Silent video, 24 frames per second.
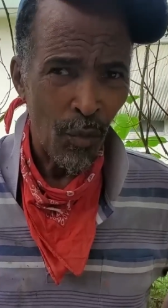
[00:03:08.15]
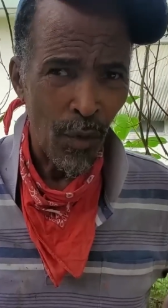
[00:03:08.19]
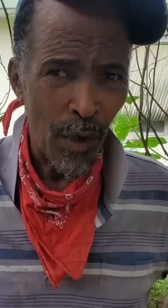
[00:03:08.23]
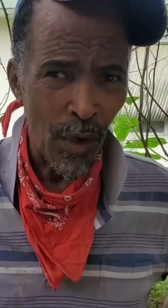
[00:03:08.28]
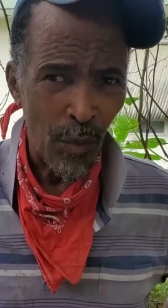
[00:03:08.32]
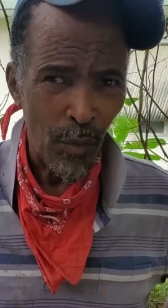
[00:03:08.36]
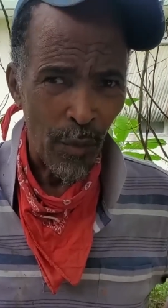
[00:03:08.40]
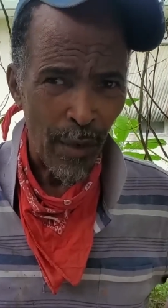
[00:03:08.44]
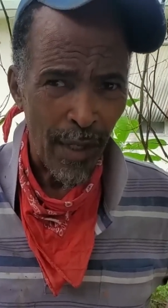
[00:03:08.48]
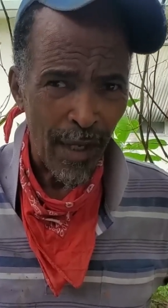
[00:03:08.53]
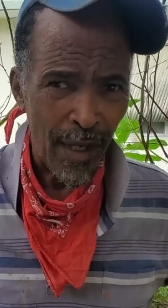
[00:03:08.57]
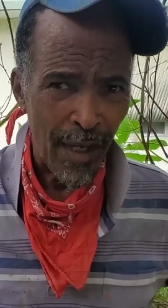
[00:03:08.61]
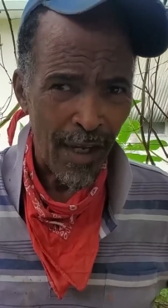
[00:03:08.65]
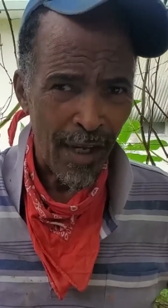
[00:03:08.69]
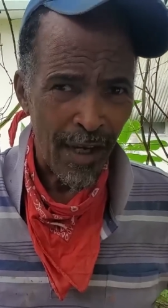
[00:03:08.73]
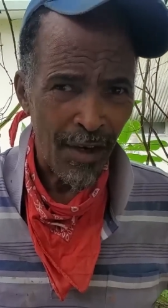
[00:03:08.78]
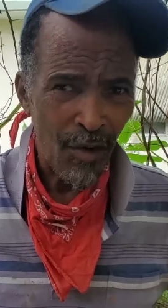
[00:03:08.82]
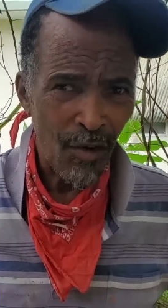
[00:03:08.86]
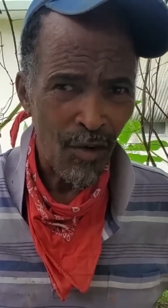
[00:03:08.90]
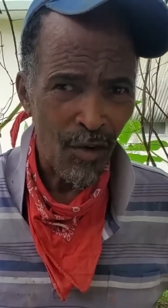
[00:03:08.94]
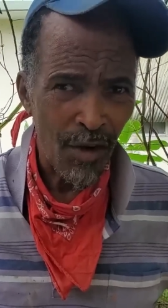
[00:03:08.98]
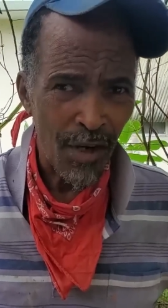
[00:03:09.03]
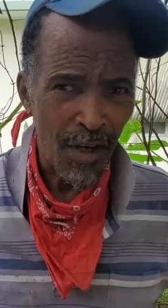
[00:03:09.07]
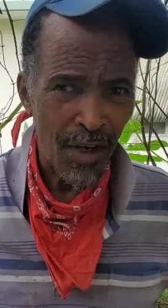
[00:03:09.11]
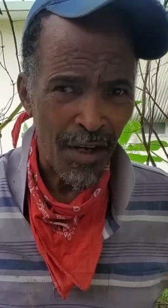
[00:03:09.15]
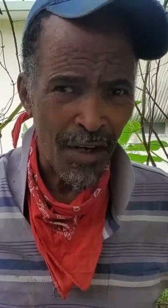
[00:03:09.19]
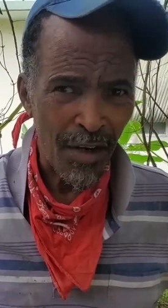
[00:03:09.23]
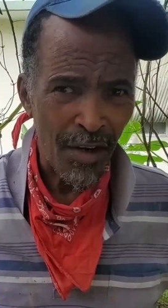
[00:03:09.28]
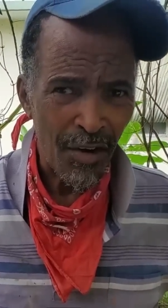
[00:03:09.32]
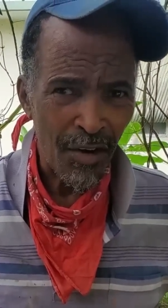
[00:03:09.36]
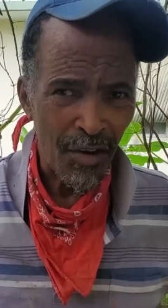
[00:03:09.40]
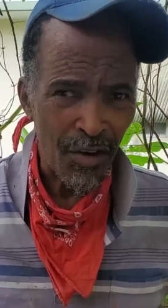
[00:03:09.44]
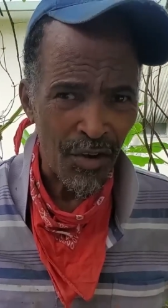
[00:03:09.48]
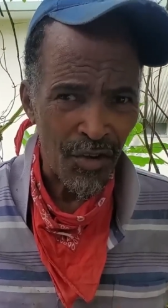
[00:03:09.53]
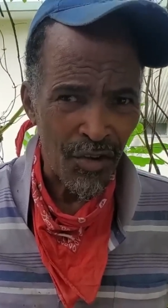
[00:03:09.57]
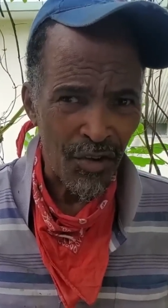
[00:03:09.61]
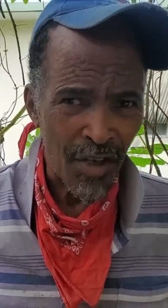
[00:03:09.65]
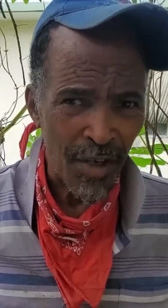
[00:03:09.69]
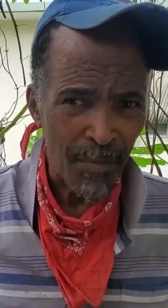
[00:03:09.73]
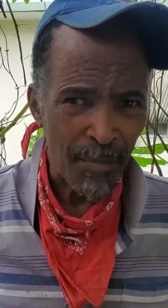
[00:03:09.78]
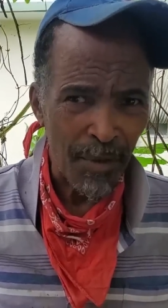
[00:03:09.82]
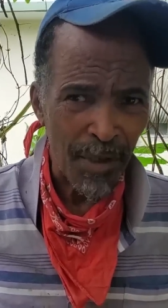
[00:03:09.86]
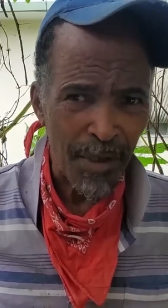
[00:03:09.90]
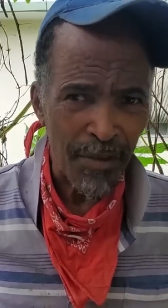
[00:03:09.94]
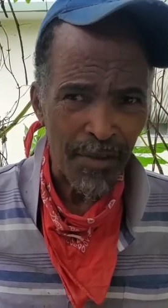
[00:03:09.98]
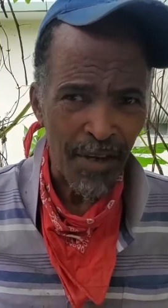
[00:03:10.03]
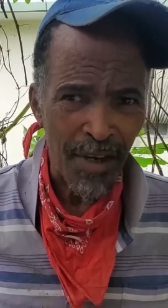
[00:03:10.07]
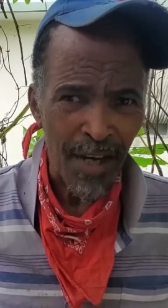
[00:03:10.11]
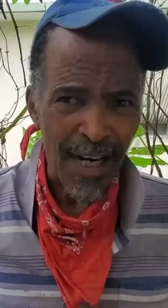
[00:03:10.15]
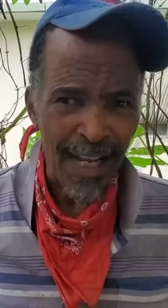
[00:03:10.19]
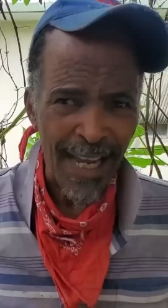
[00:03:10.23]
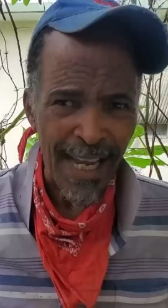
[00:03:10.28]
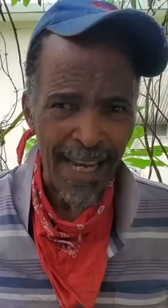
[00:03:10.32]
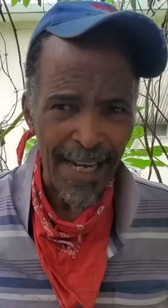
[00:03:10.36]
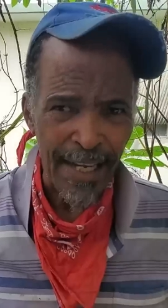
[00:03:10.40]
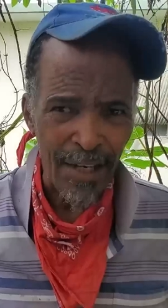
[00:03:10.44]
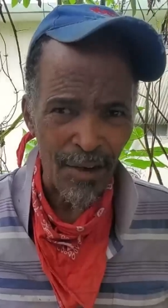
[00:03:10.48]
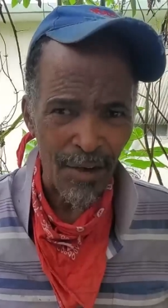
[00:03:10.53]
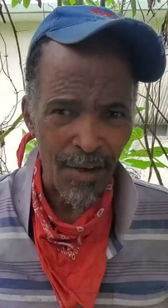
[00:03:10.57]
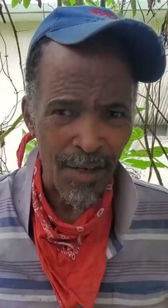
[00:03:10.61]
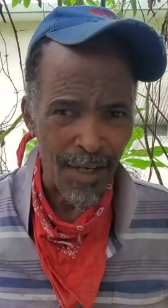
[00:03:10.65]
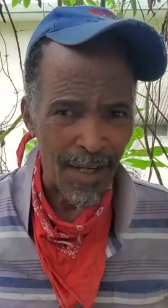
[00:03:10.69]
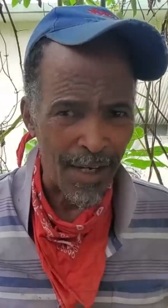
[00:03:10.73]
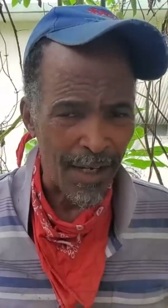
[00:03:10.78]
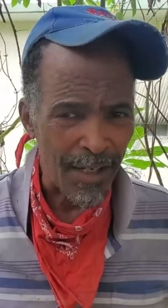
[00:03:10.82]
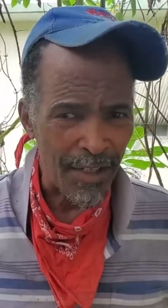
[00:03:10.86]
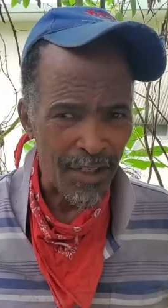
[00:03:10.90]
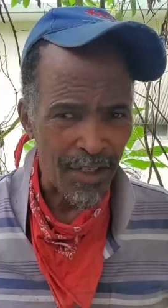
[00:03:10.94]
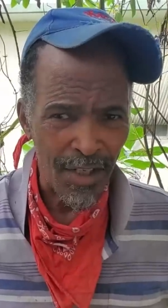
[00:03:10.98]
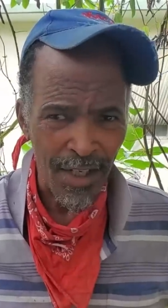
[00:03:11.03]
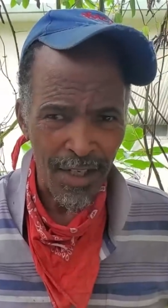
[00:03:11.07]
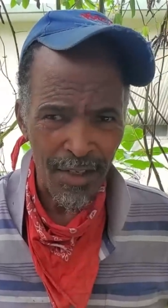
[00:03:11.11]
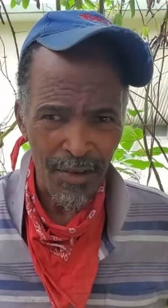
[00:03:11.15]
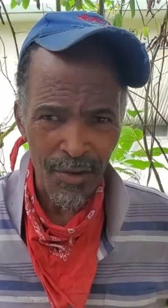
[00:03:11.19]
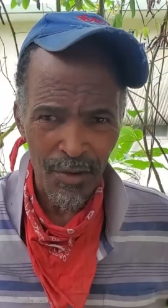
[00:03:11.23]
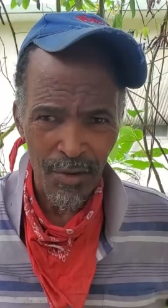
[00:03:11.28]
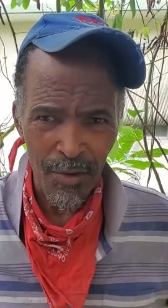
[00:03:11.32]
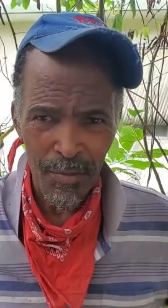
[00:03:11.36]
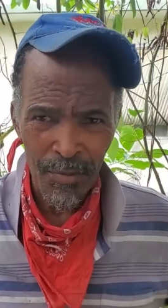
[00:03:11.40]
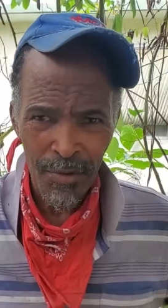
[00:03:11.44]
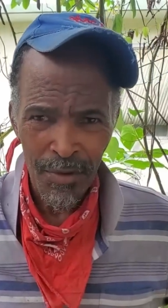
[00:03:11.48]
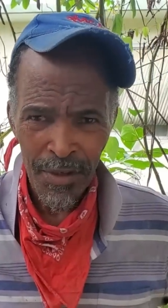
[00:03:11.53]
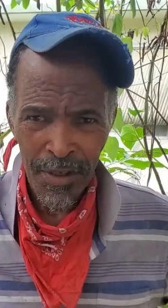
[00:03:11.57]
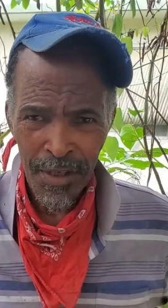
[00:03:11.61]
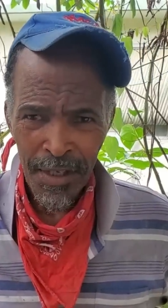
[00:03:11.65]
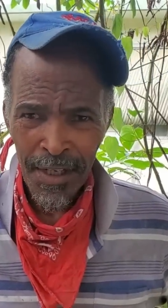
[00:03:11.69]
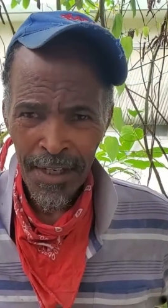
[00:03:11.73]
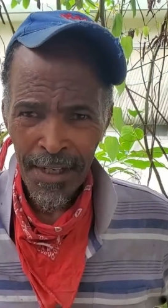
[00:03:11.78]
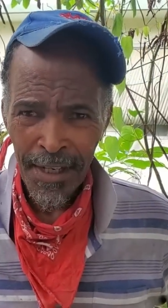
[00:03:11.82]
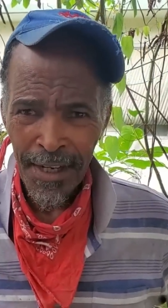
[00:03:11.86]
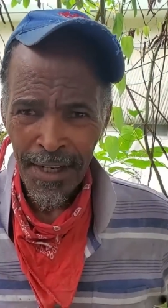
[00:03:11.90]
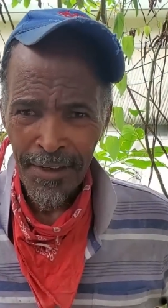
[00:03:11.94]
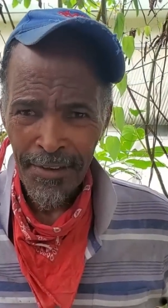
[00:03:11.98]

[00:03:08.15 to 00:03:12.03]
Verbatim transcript: Well, we had it grown in the country, a place called Kentucky, not the Chicken Coop. It's